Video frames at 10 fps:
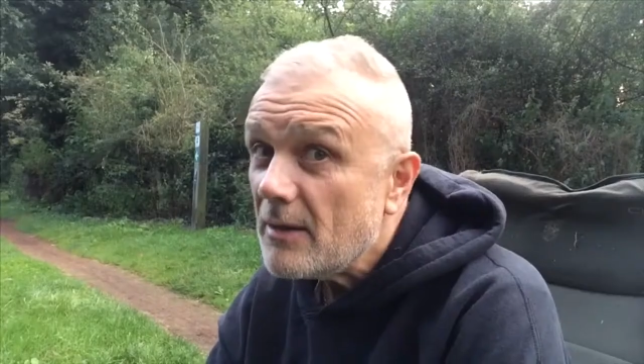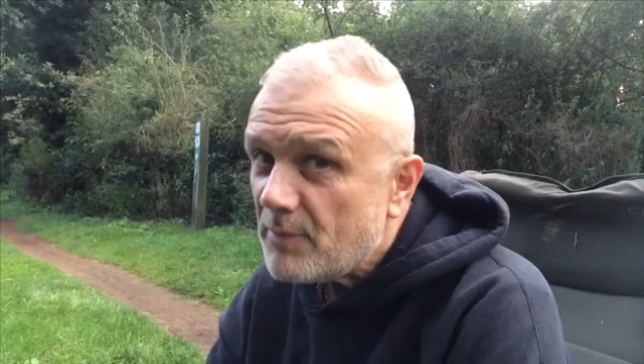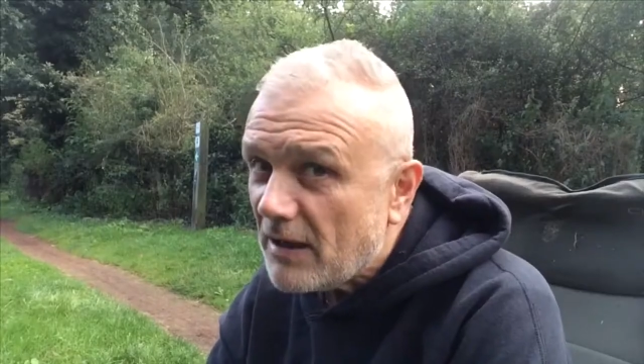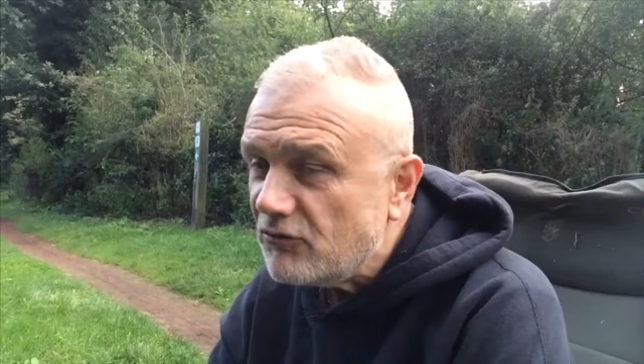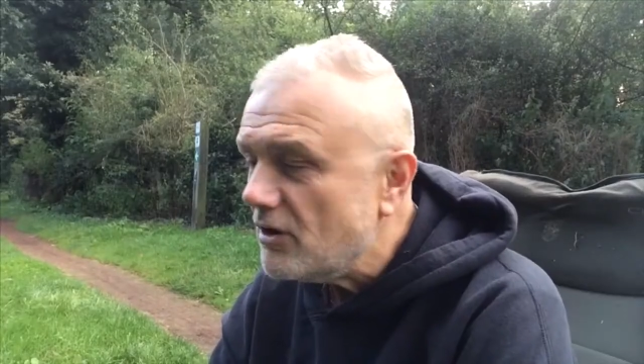a
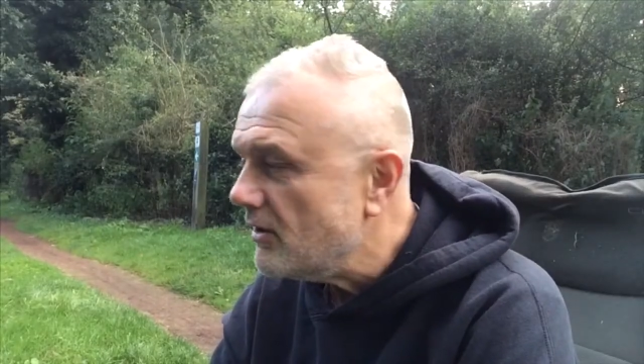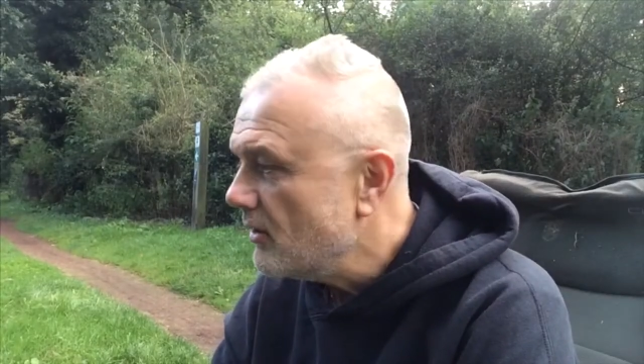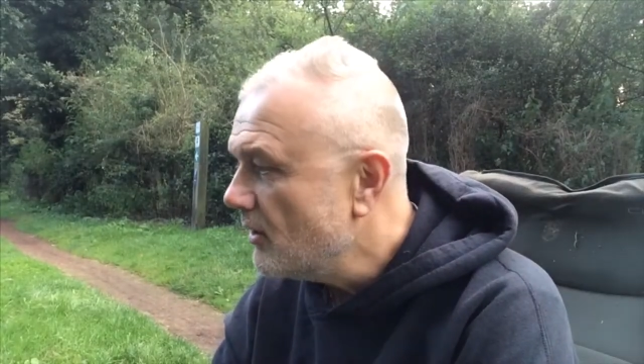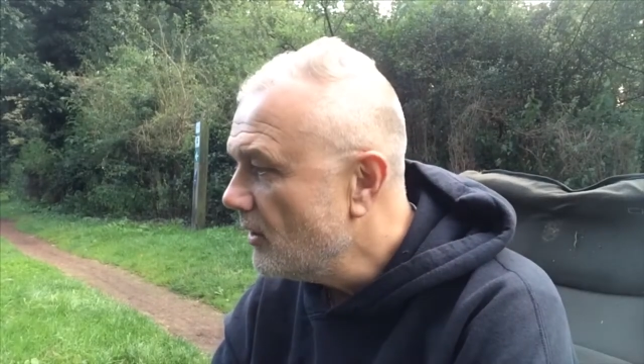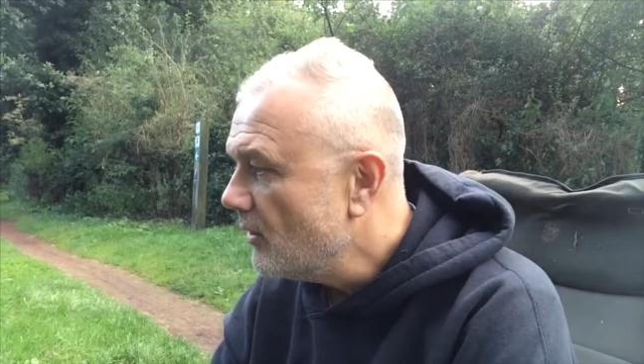passion.
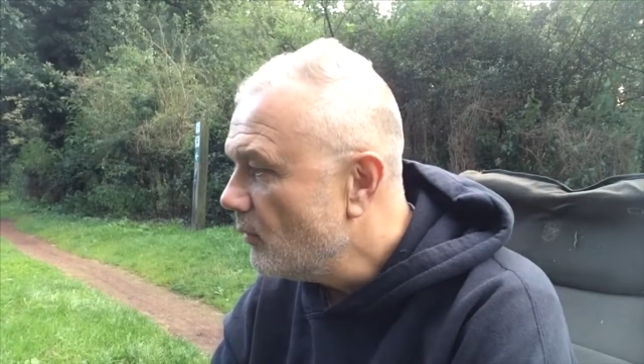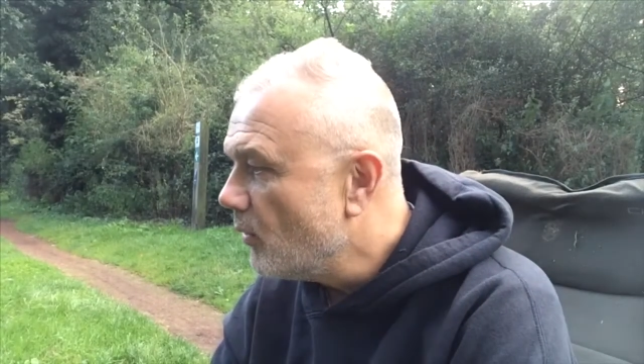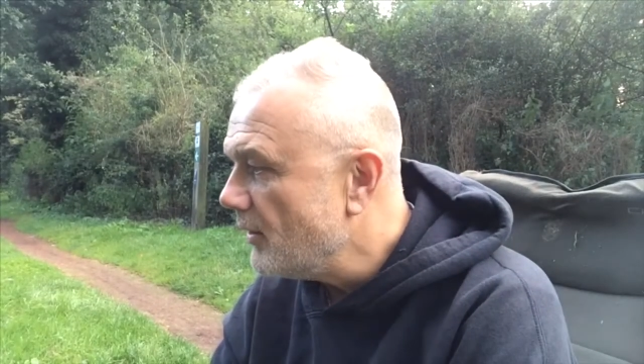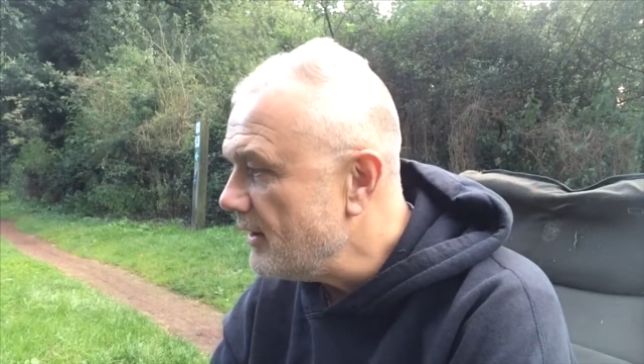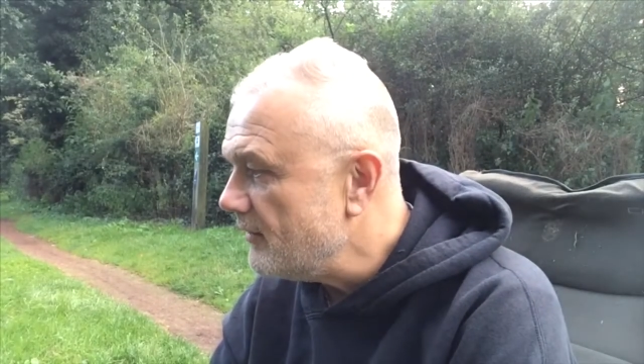
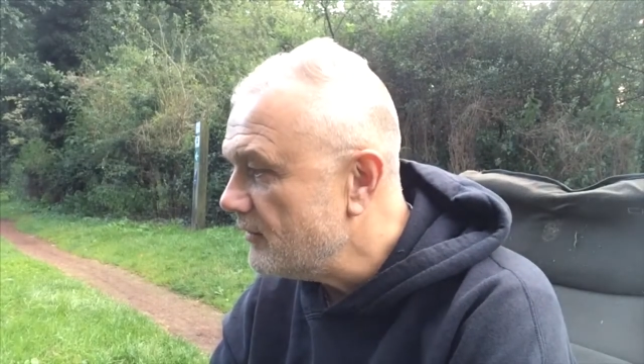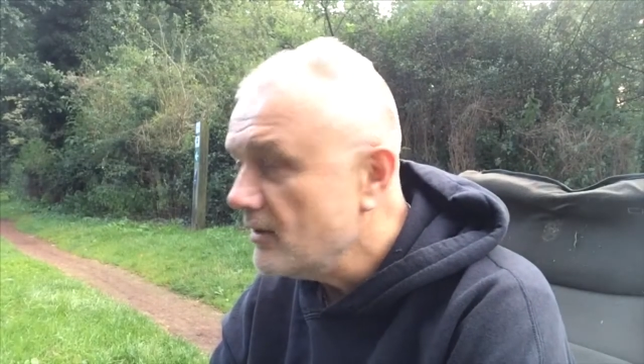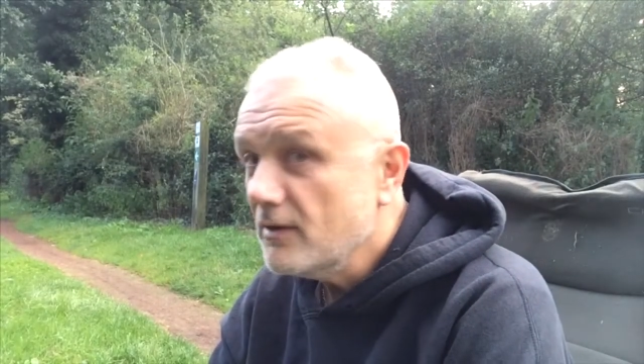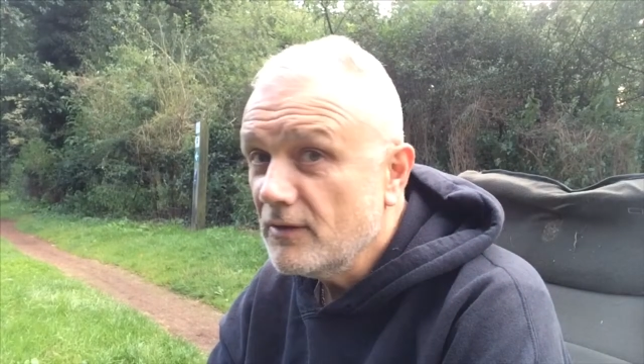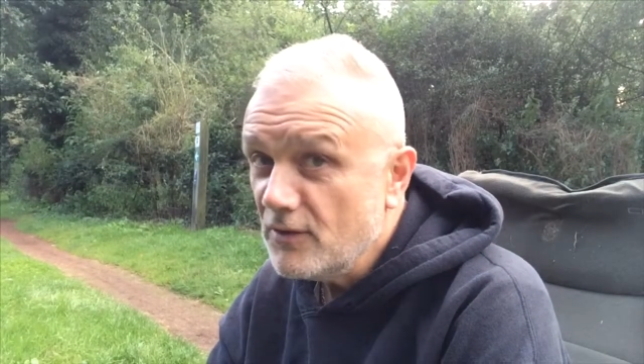One is
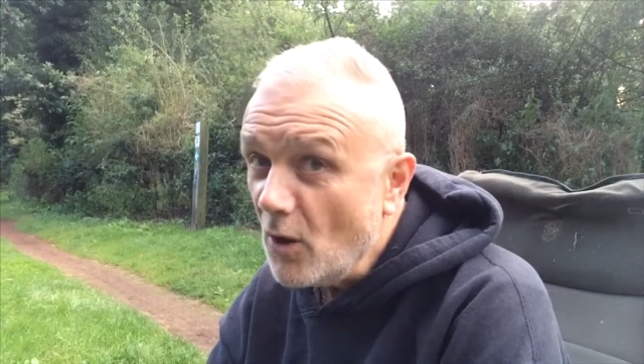the